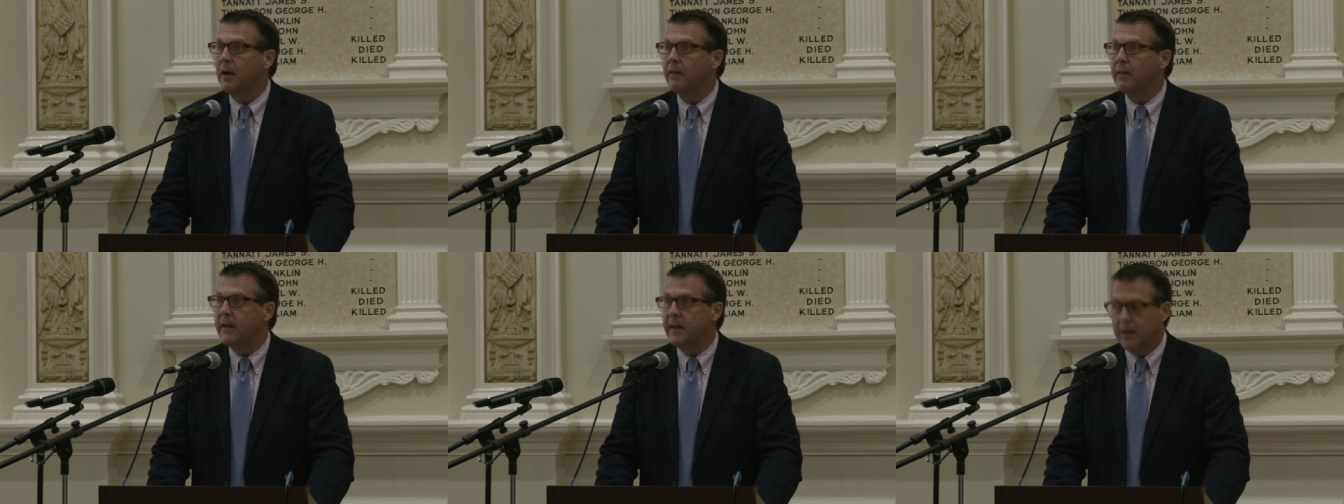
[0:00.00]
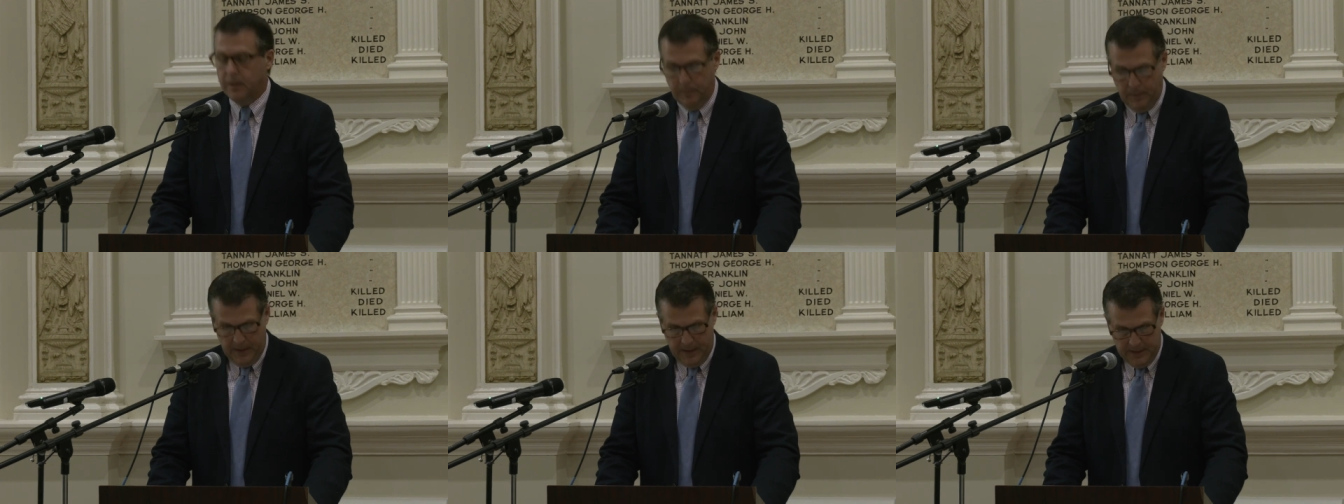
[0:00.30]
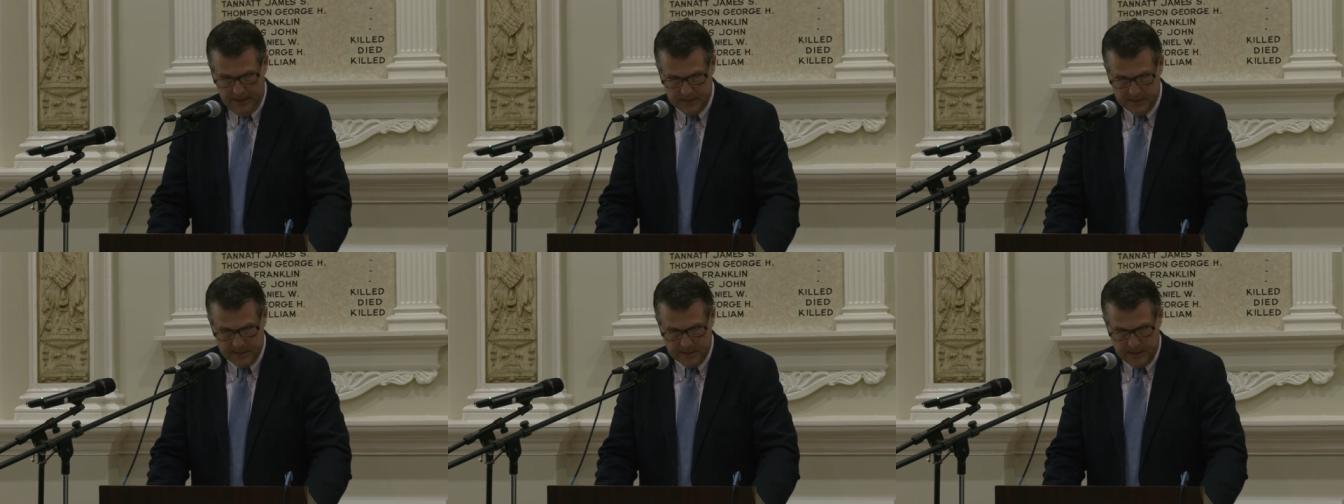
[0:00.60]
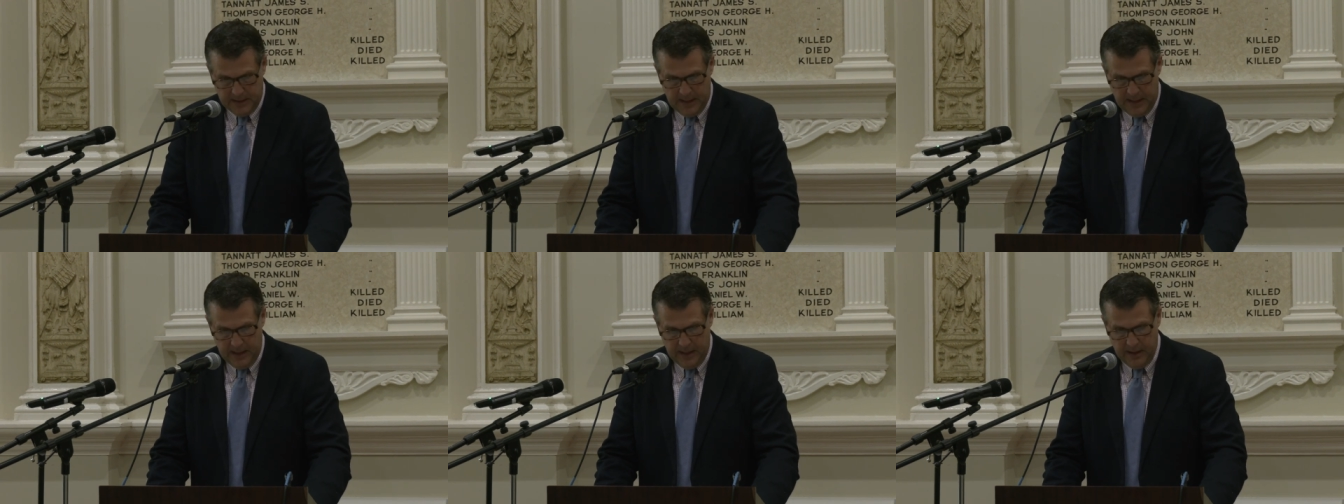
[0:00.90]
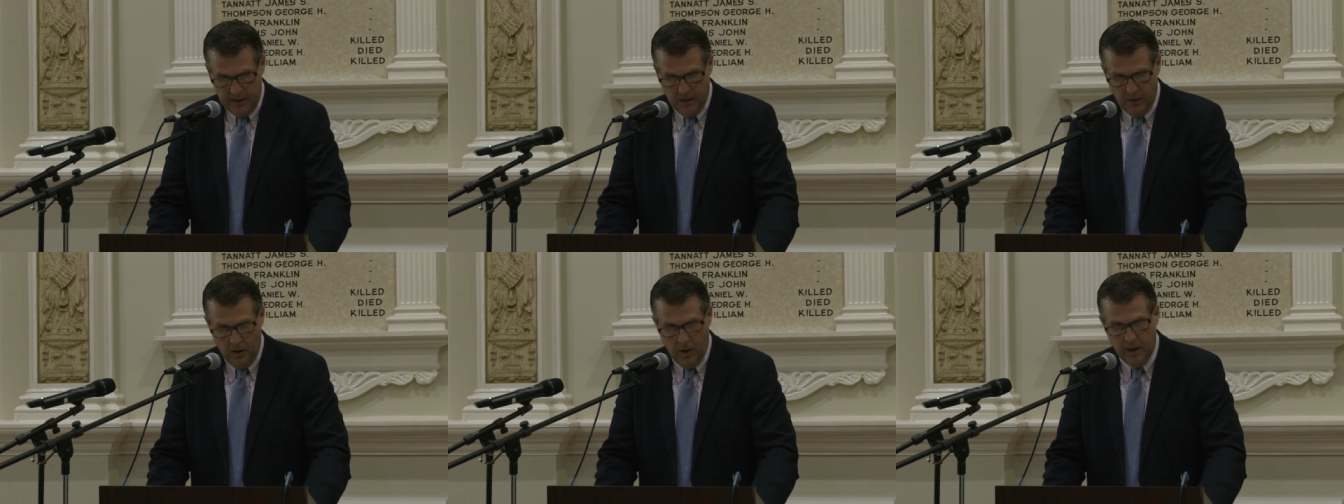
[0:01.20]
and the Independence
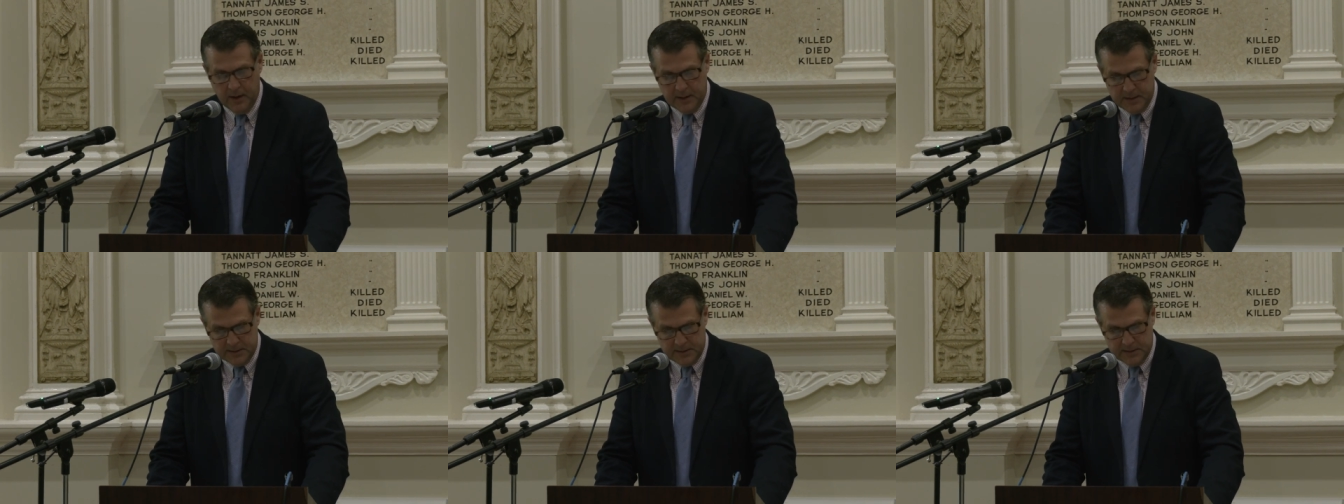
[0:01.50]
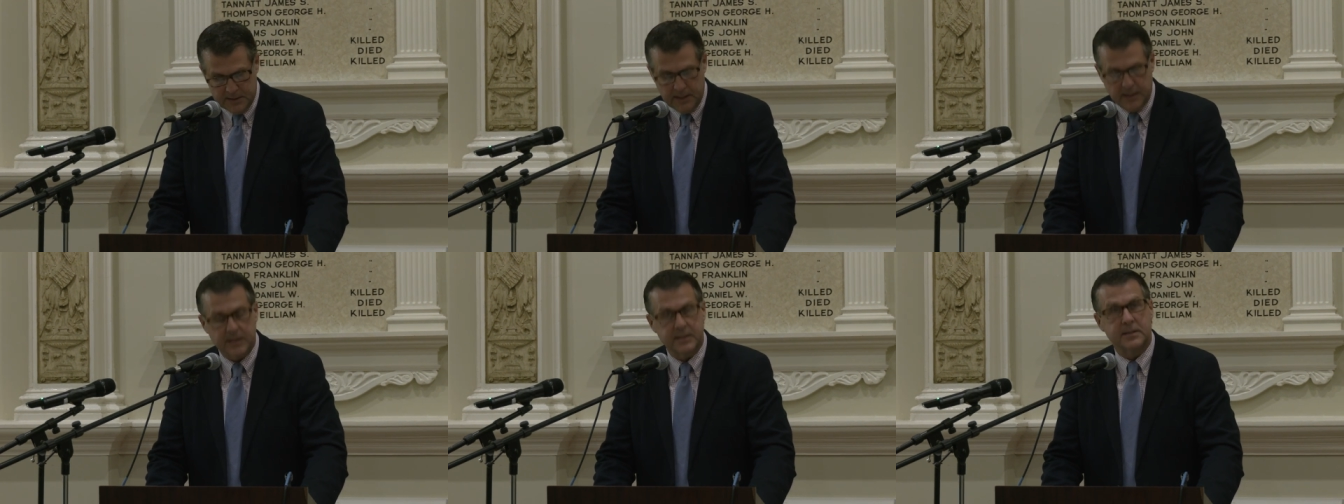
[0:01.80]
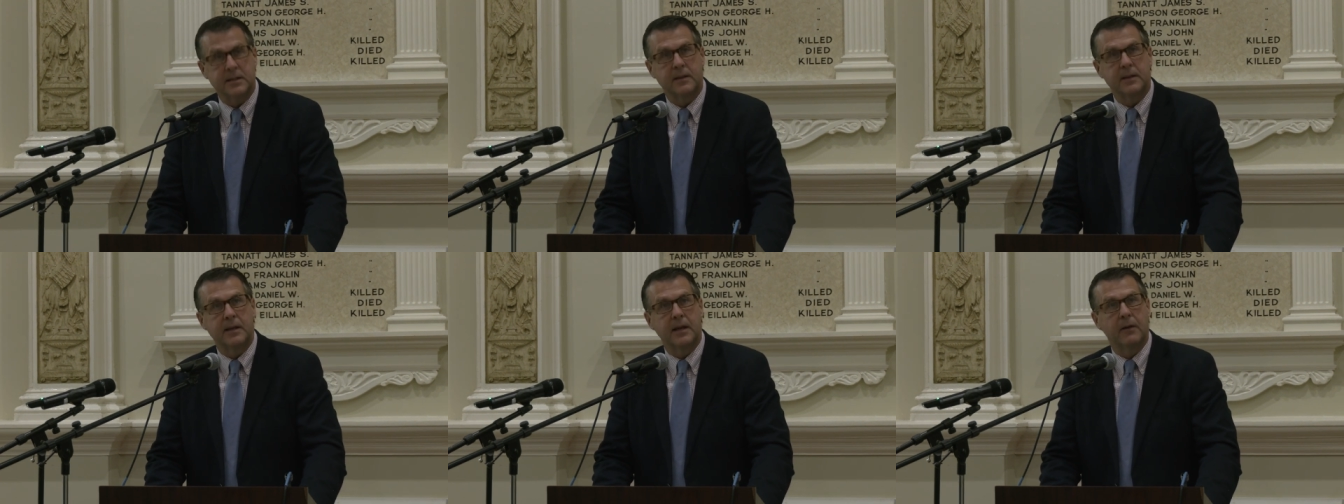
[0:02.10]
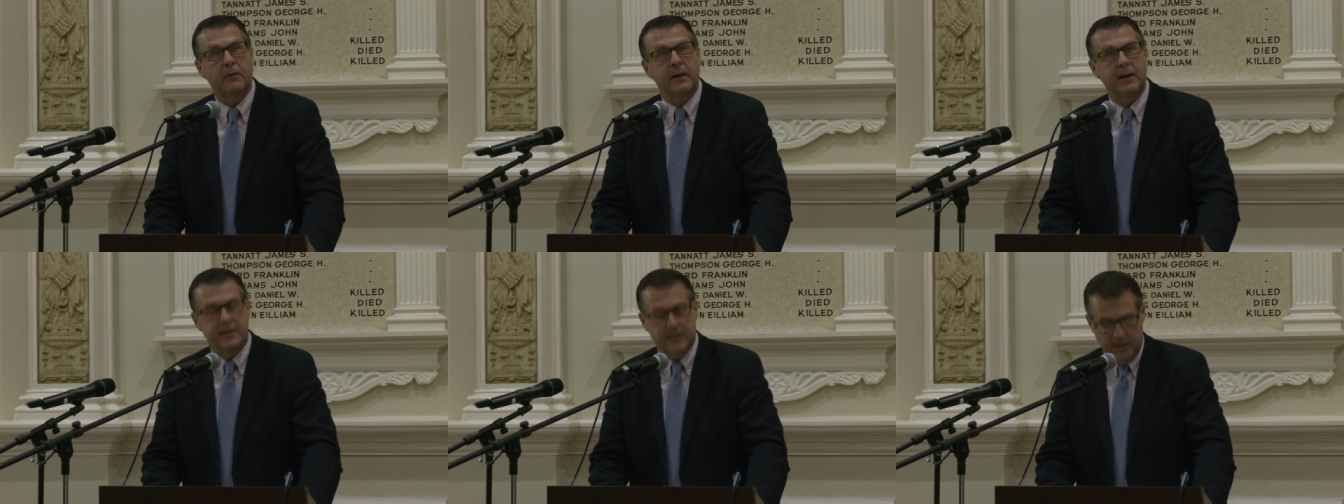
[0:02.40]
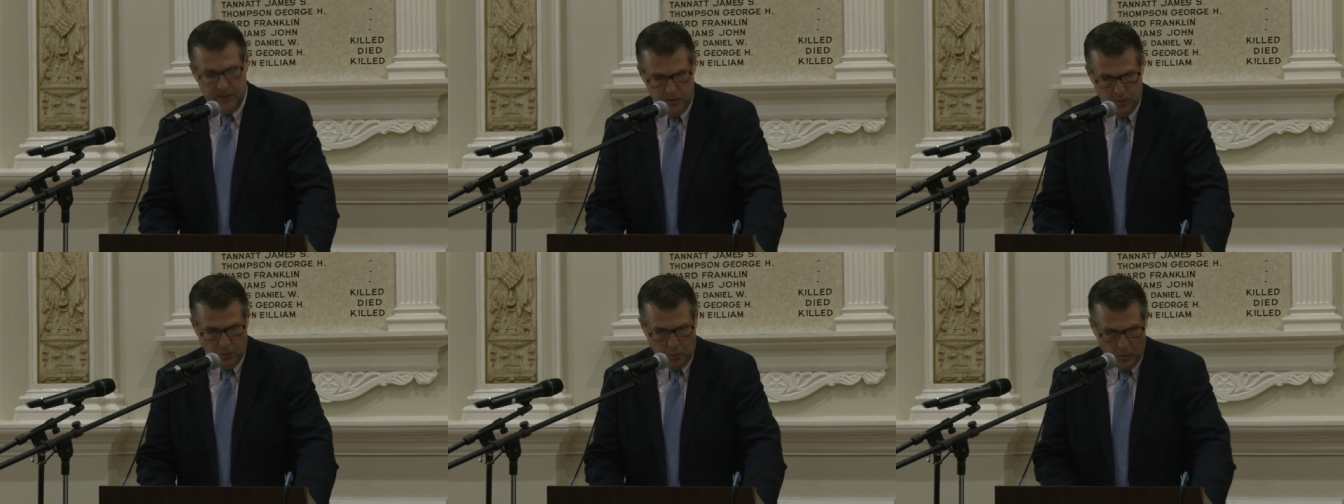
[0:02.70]
Day, August 6th in the year
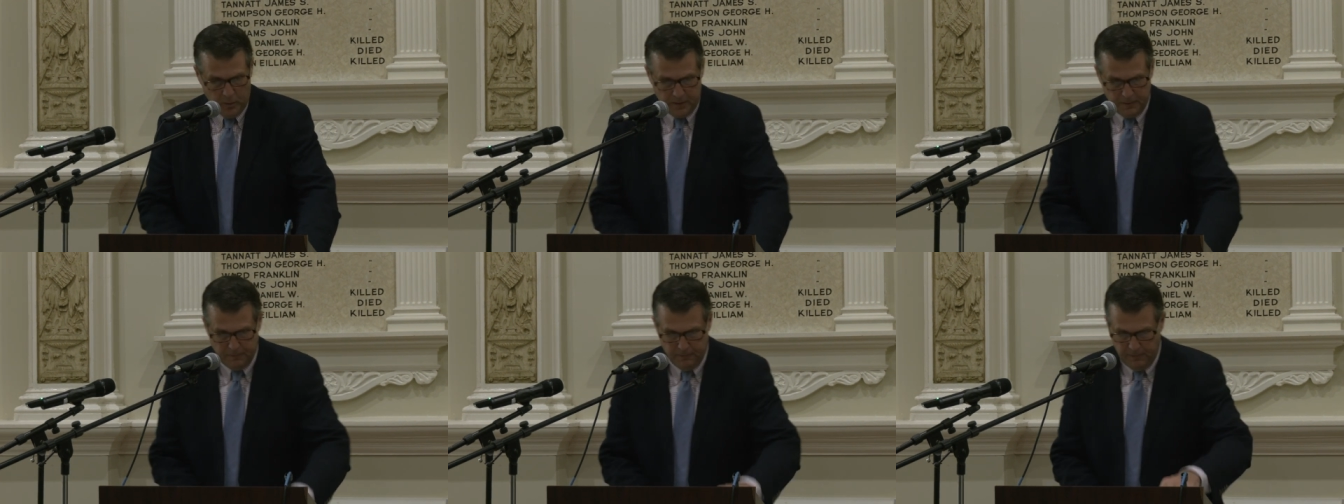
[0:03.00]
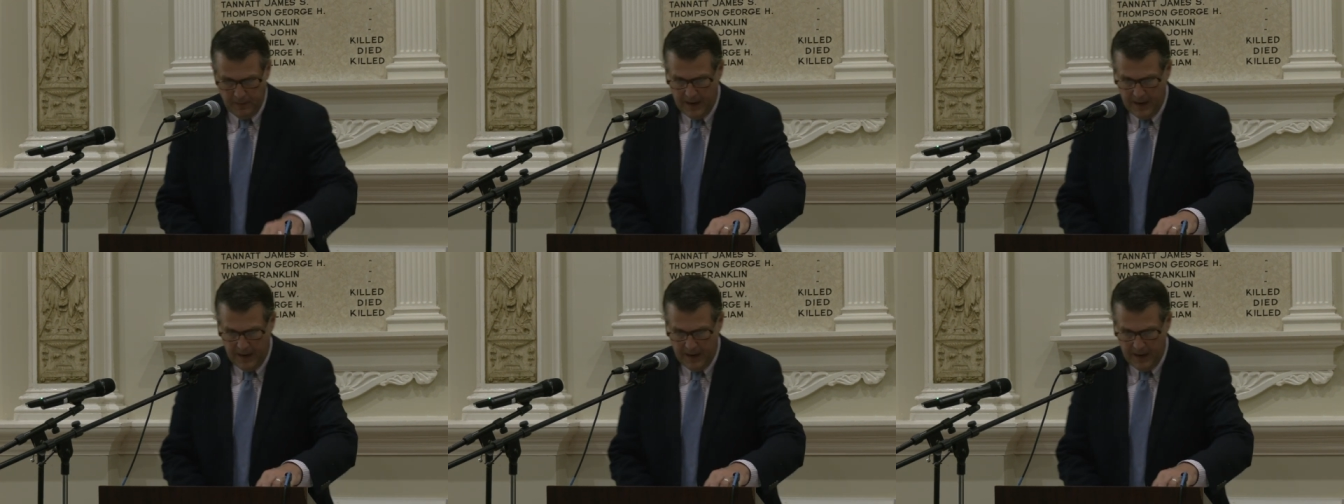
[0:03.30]
1825.